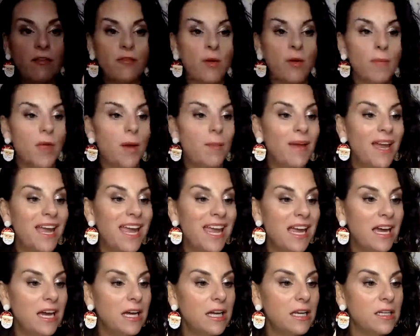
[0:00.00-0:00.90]
from them.
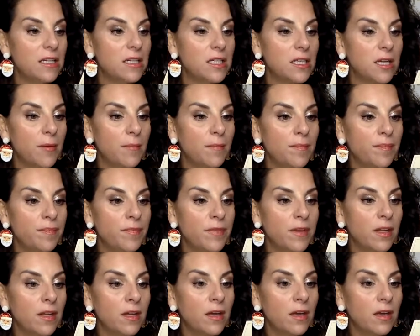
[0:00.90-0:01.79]
And
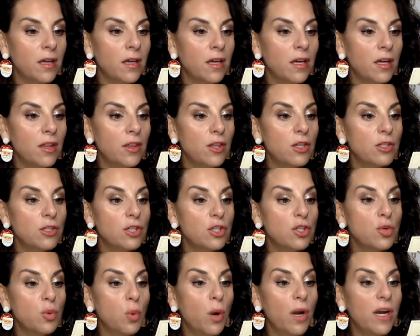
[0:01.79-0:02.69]
there's a
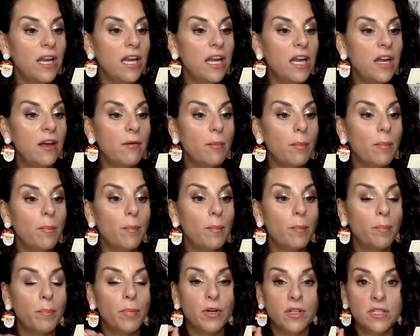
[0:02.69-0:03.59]
20%
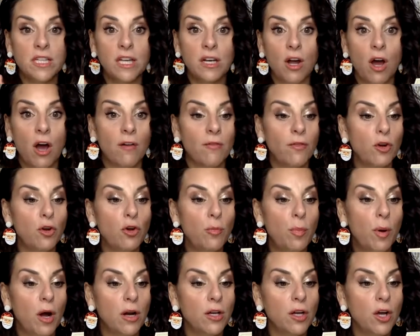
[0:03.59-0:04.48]
off
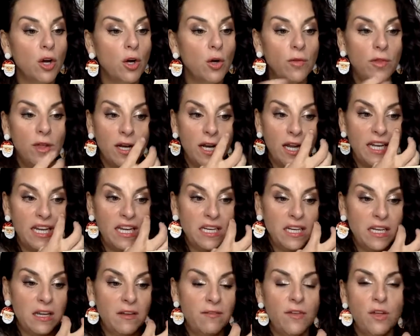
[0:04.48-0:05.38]
coupon code that I can
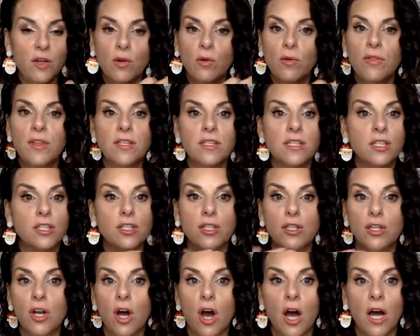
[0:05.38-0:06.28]
give you. This is
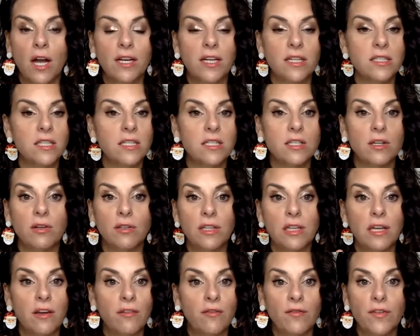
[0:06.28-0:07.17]
not
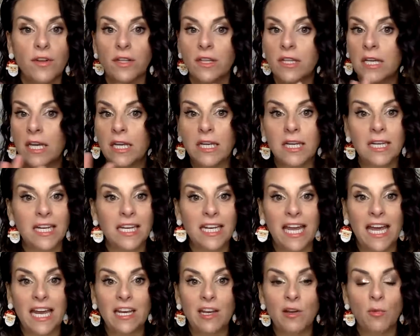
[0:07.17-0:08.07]
necessarily affiliated in
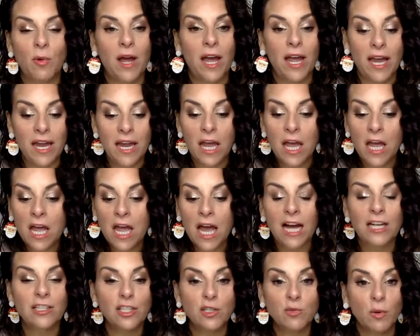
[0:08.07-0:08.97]
any way.
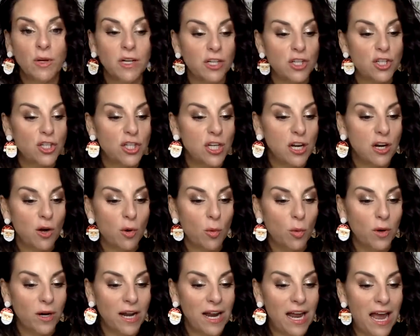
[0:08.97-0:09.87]
I just want to share
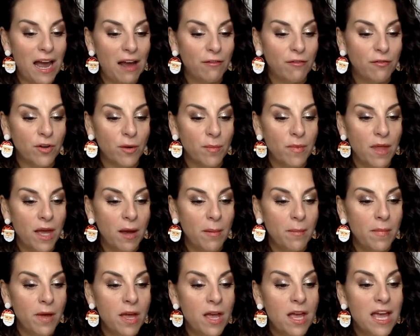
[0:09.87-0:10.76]
what I have from
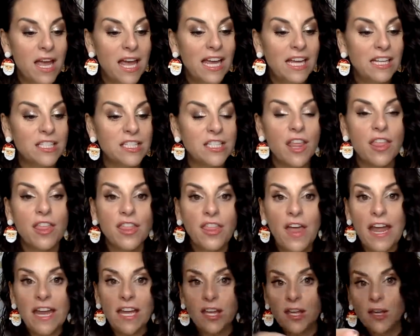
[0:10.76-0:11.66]
them. It's
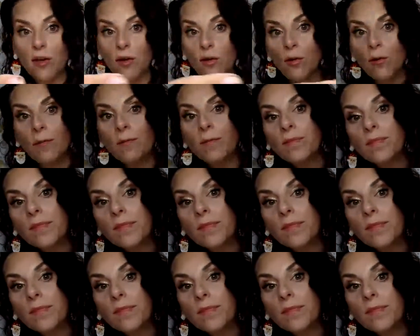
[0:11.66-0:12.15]
thank you.